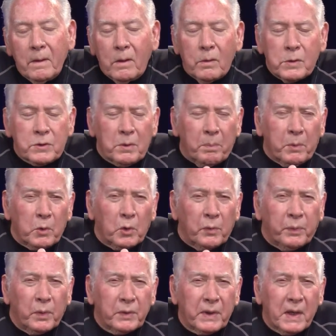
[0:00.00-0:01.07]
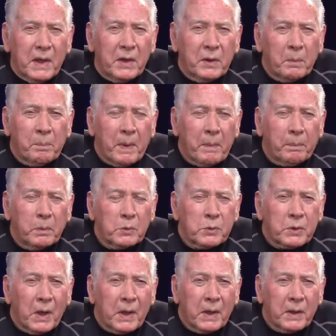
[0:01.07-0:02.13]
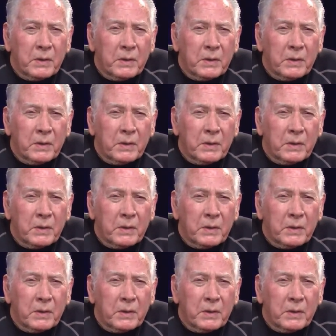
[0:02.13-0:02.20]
Oh, it's a beautiful day, the people say